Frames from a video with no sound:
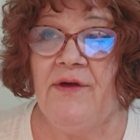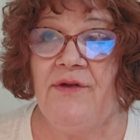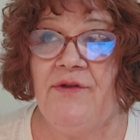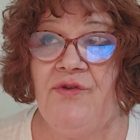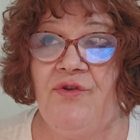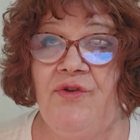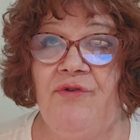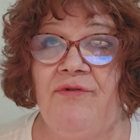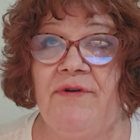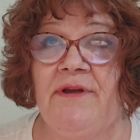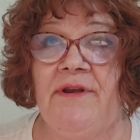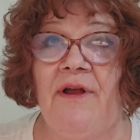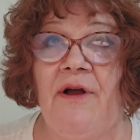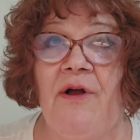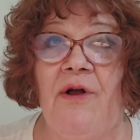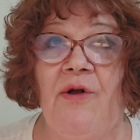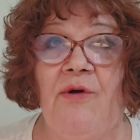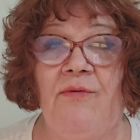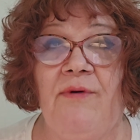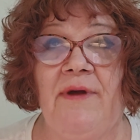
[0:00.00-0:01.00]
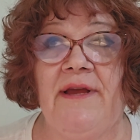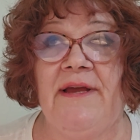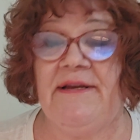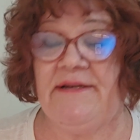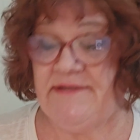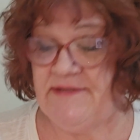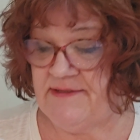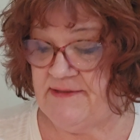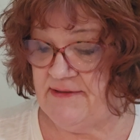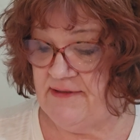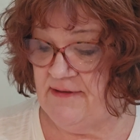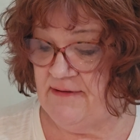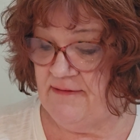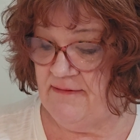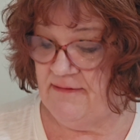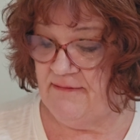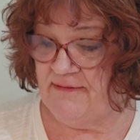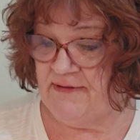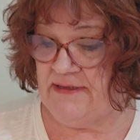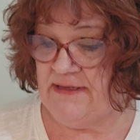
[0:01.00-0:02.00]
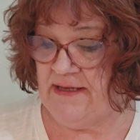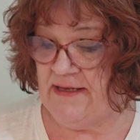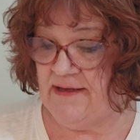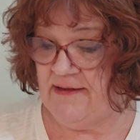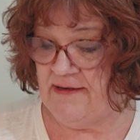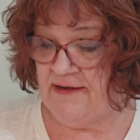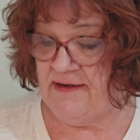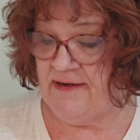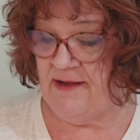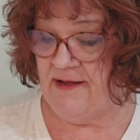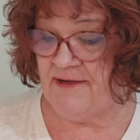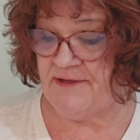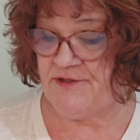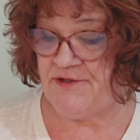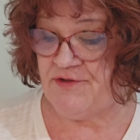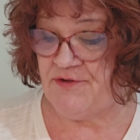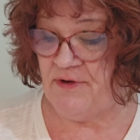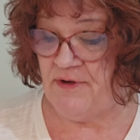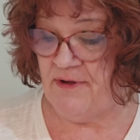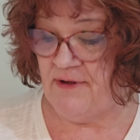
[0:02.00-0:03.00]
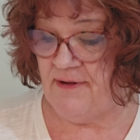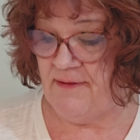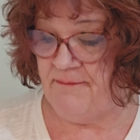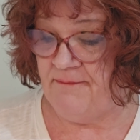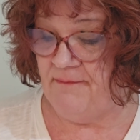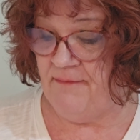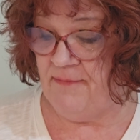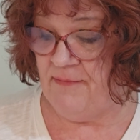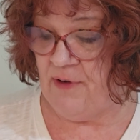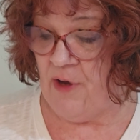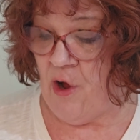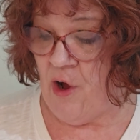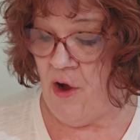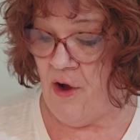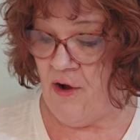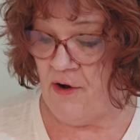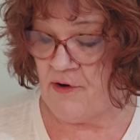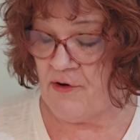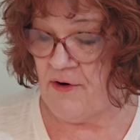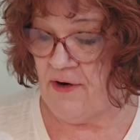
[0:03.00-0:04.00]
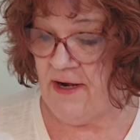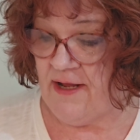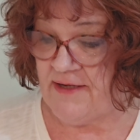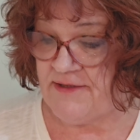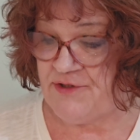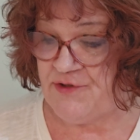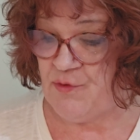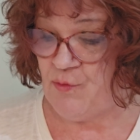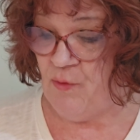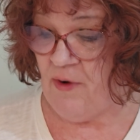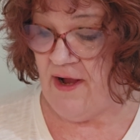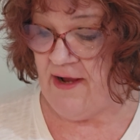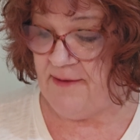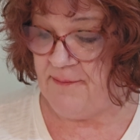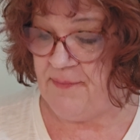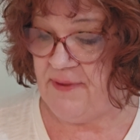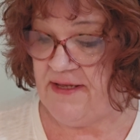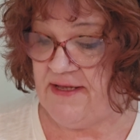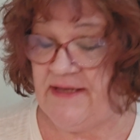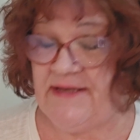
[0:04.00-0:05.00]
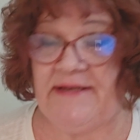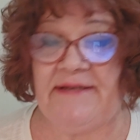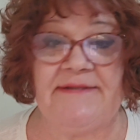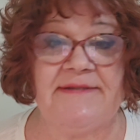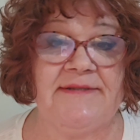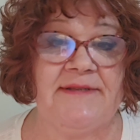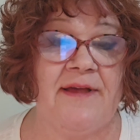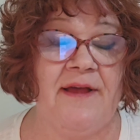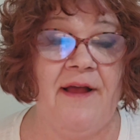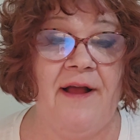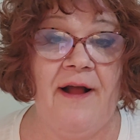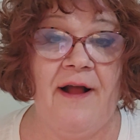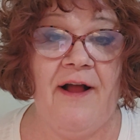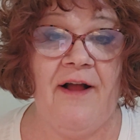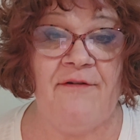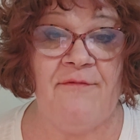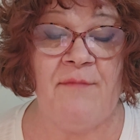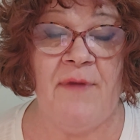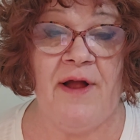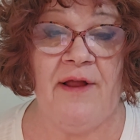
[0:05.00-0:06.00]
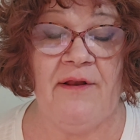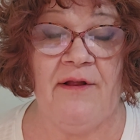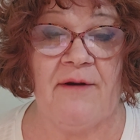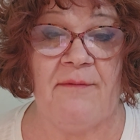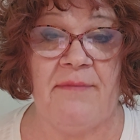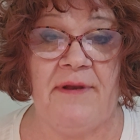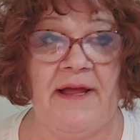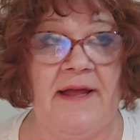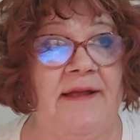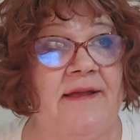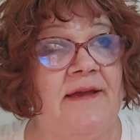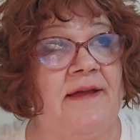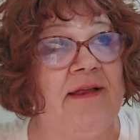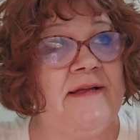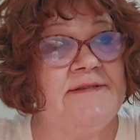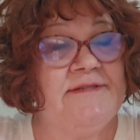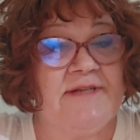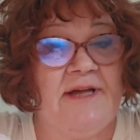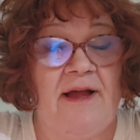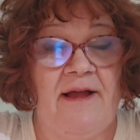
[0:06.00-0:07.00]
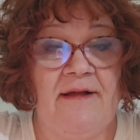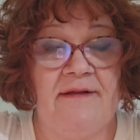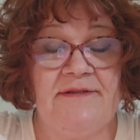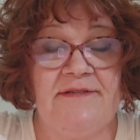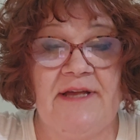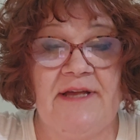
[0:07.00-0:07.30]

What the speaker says: You can always get an extra long or an extra wide piece of Mylar blanket and tape